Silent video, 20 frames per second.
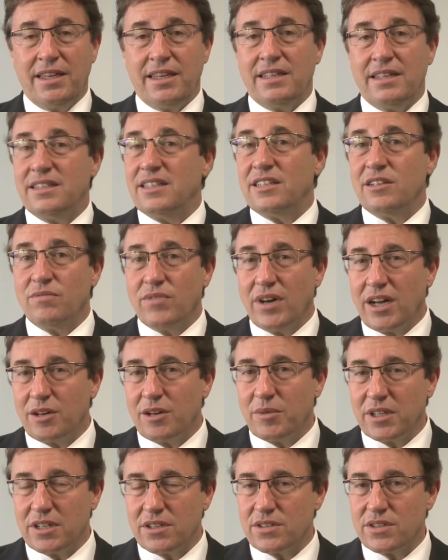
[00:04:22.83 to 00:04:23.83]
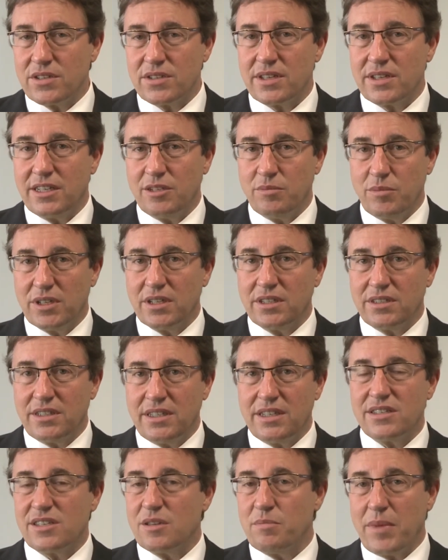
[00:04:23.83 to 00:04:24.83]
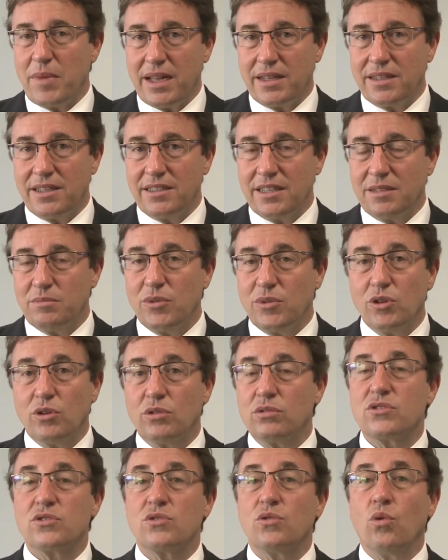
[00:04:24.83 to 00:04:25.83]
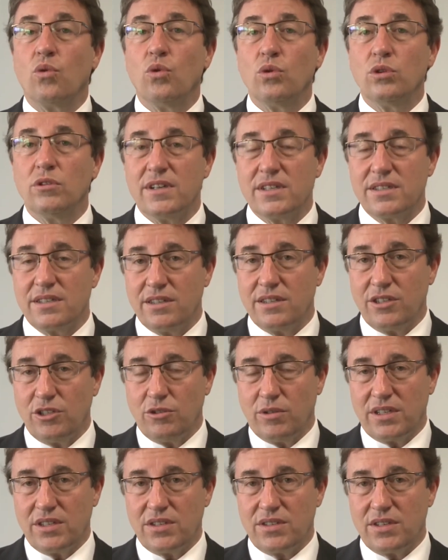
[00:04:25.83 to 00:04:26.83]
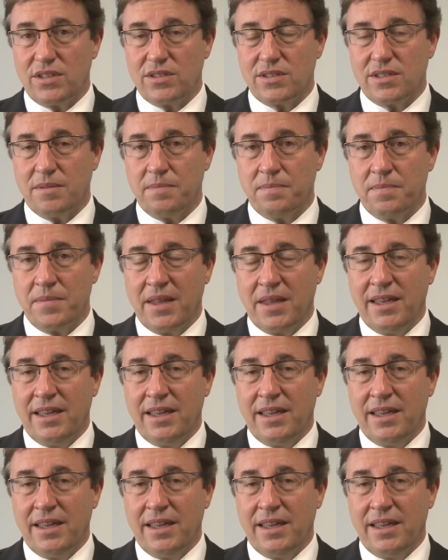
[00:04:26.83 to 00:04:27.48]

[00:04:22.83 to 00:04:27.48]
Indeed, environmental sustainability is a mandate that belongs to all of us in the UN system,